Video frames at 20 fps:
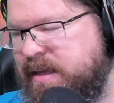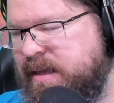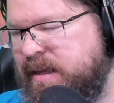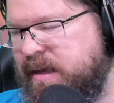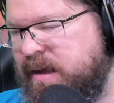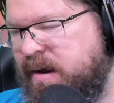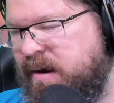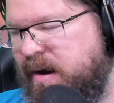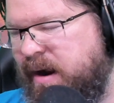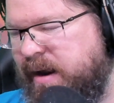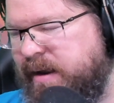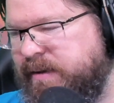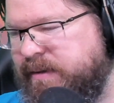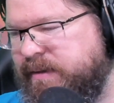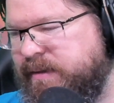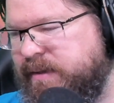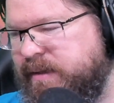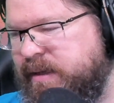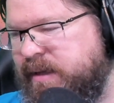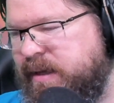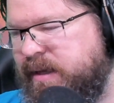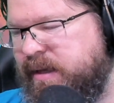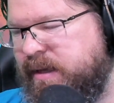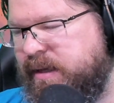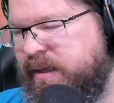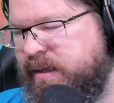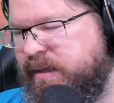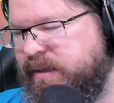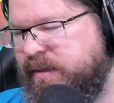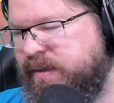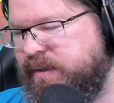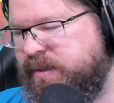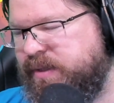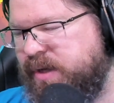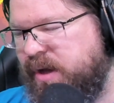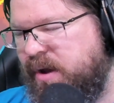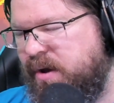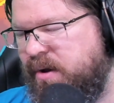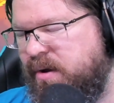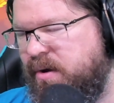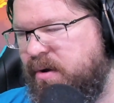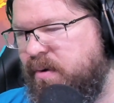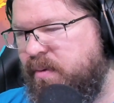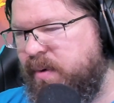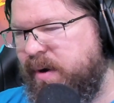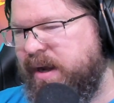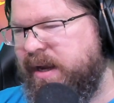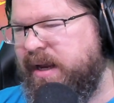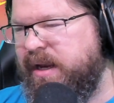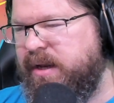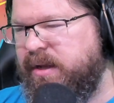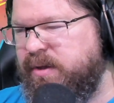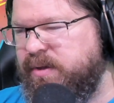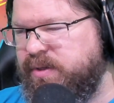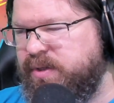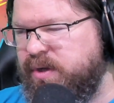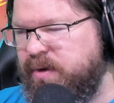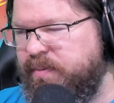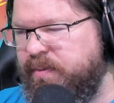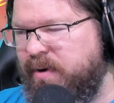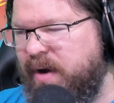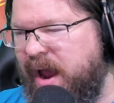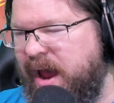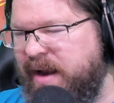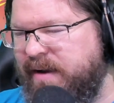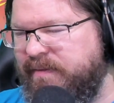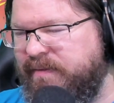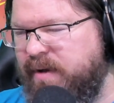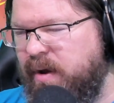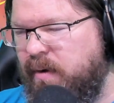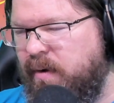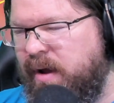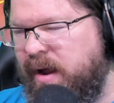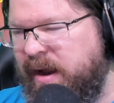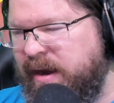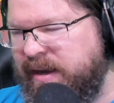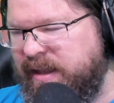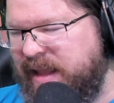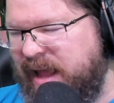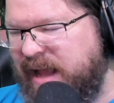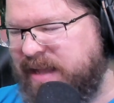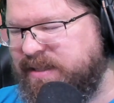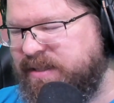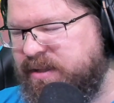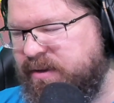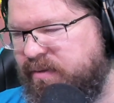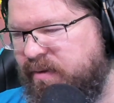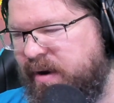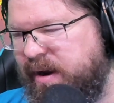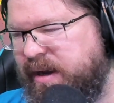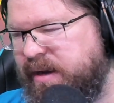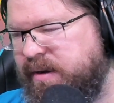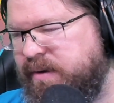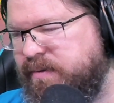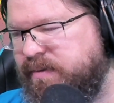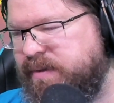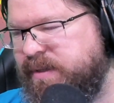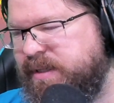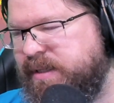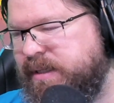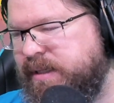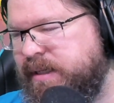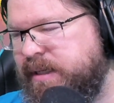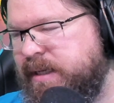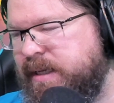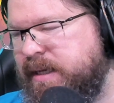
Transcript: All right. So we're going to get a U-Super out of Gohan. That's the great news.